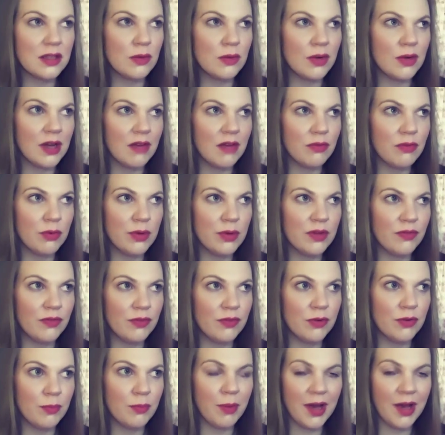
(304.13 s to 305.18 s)
whenever we
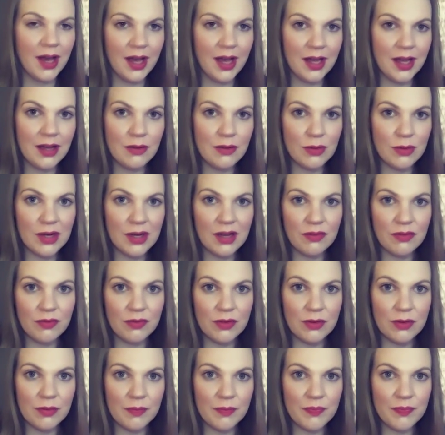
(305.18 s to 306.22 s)
feel pain,
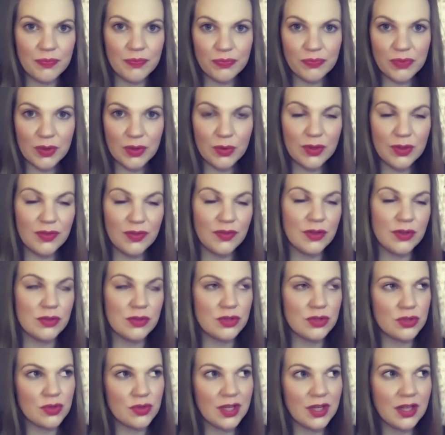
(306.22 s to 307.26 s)
whenever we feel
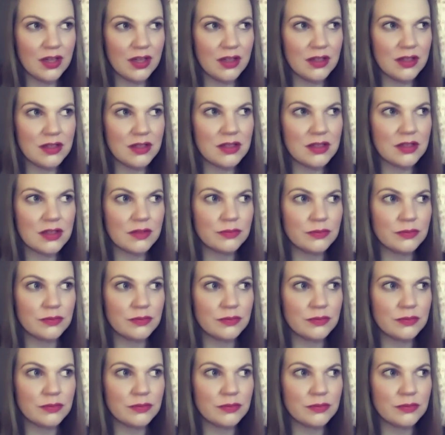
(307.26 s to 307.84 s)
triggered,